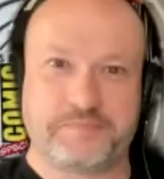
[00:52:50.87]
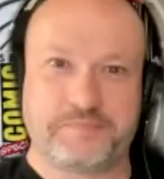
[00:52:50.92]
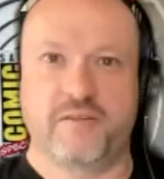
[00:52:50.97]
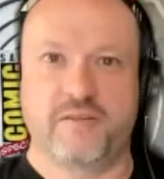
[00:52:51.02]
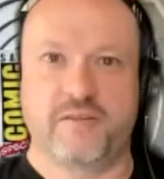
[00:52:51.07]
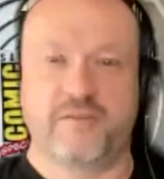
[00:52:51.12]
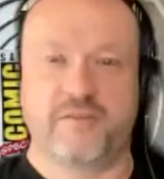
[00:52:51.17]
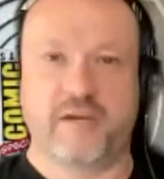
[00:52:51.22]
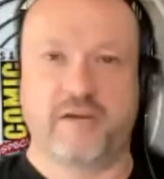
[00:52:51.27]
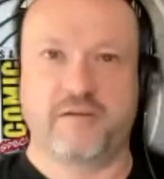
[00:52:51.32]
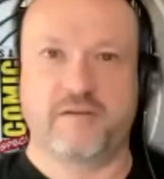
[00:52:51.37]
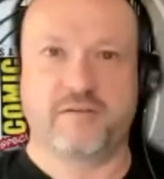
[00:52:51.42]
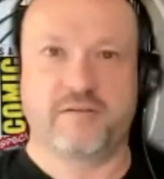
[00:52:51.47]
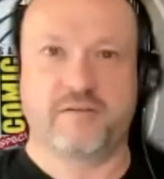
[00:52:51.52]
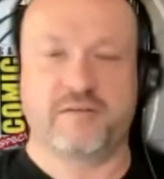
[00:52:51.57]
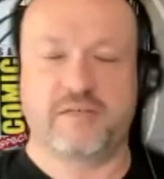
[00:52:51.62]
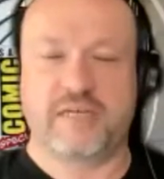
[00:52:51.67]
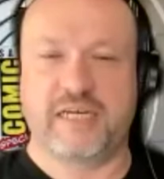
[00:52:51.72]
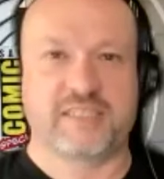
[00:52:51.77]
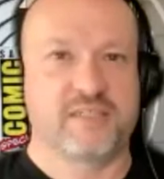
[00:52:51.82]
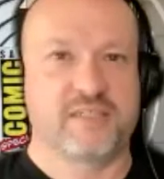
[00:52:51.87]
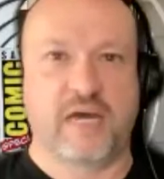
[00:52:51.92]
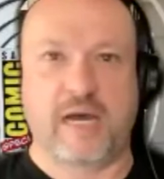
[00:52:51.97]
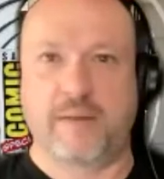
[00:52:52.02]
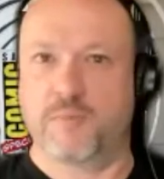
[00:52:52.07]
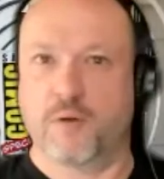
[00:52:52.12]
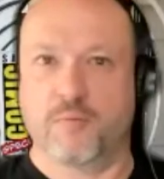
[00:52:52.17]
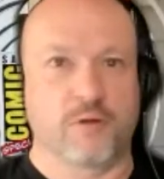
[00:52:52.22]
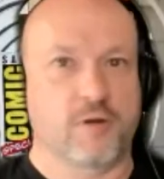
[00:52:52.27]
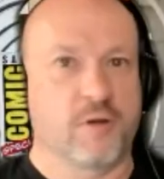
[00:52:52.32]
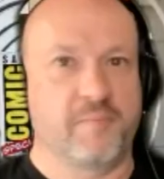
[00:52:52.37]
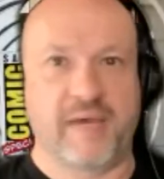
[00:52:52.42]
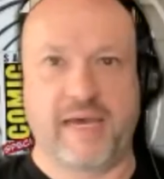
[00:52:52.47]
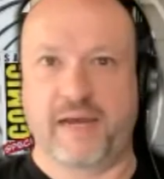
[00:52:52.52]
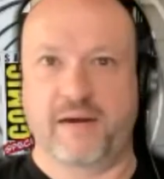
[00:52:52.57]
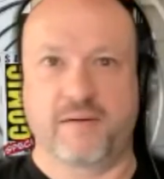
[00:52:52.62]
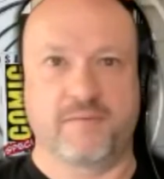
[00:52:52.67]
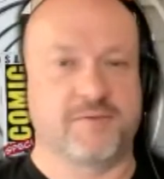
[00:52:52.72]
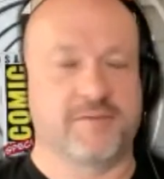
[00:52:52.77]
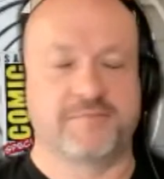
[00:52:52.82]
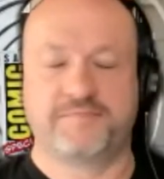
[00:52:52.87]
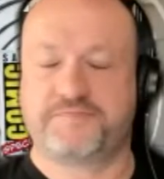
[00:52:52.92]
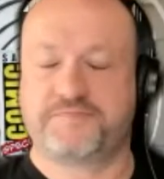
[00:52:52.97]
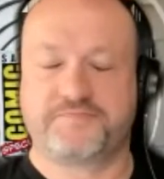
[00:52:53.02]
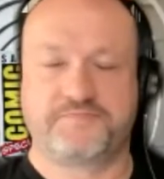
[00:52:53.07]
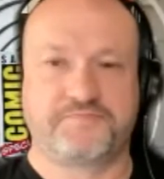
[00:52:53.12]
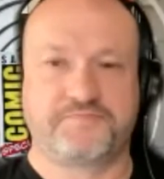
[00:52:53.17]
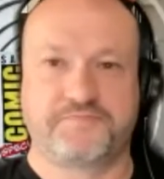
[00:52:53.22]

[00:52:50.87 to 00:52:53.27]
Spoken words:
if you have a computer,